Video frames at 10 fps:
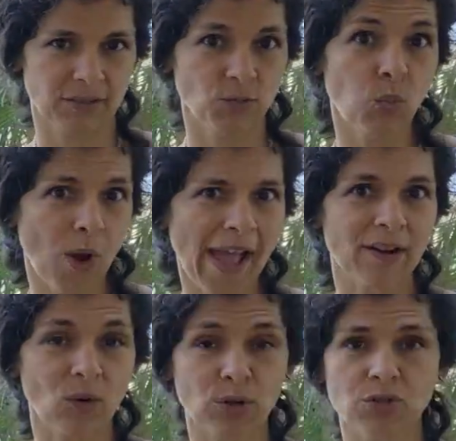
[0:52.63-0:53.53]

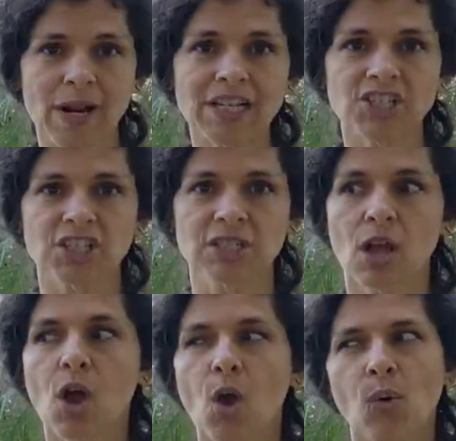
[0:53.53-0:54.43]
way or direction.
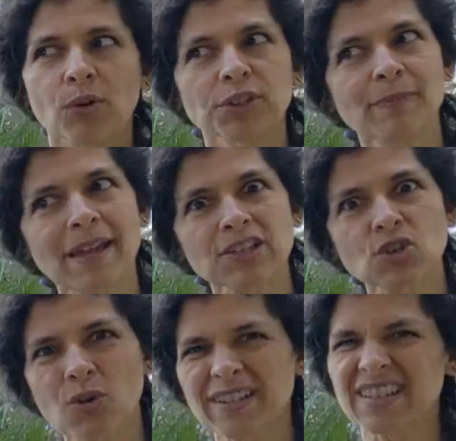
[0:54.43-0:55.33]
When you make
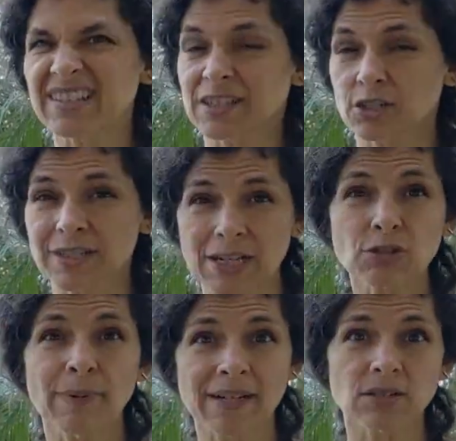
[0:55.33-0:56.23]
choices that are
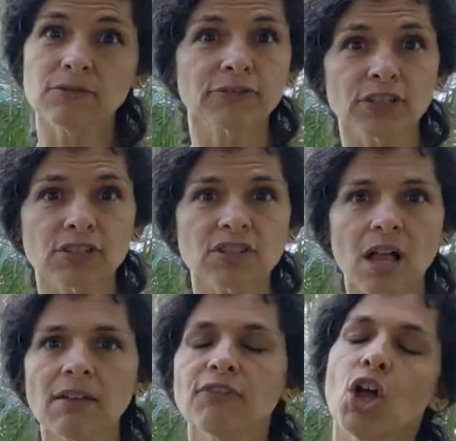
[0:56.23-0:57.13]
detrimental for
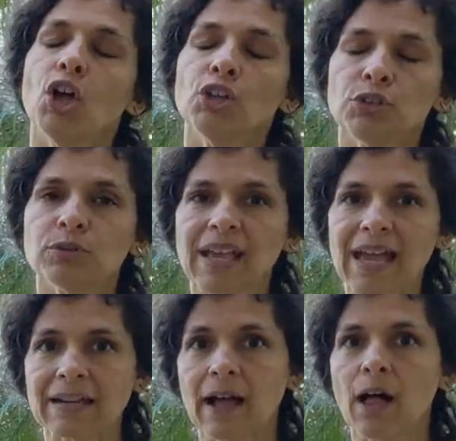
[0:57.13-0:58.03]
yourself, you
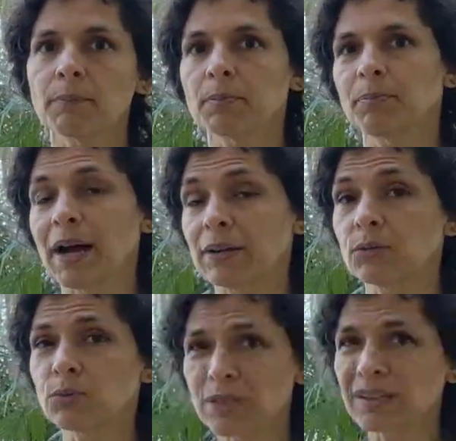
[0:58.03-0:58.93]
can't help but
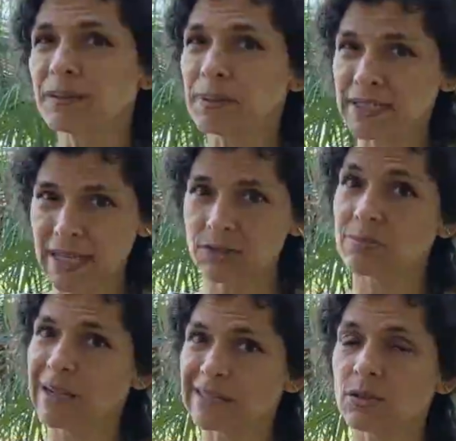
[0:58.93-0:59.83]
really be
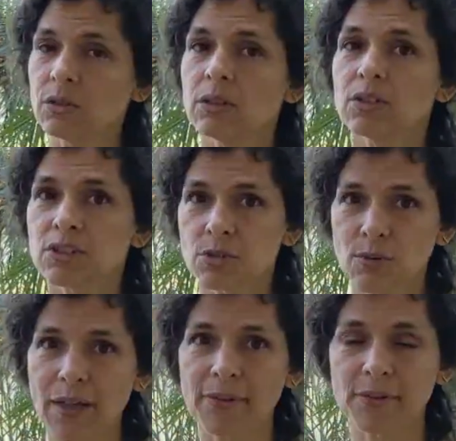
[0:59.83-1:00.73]
detrimental to
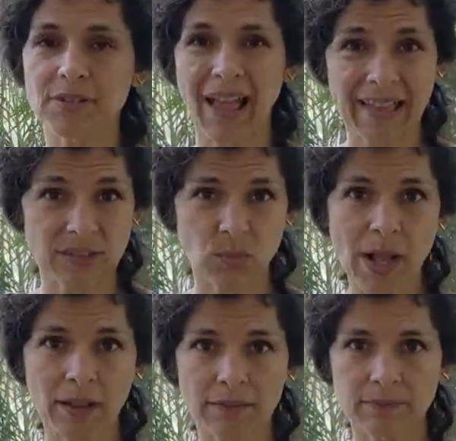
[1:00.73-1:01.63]
others as well.